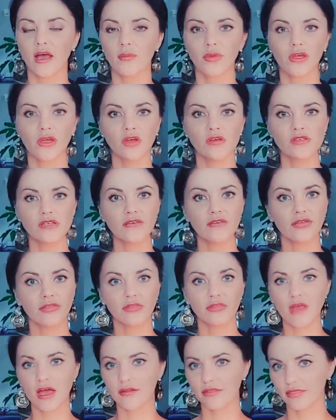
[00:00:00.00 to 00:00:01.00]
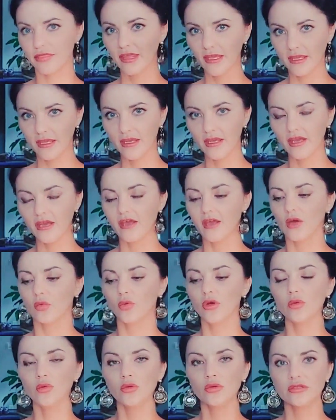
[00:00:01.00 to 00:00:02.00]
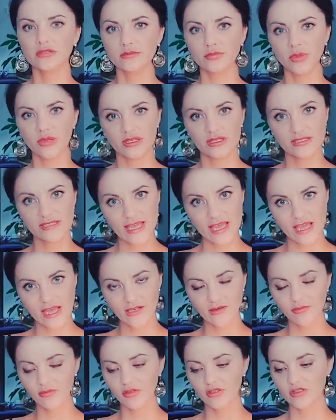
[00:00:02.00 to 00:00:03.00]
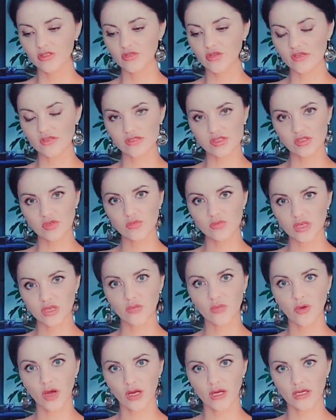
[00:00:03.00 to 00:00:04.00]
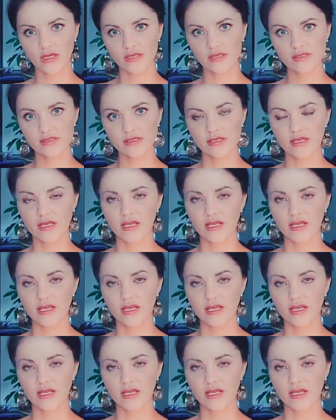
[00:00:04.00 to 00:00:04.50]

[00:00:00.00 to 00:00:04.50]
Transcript: because if not they, we would be dead to consume dead bodies,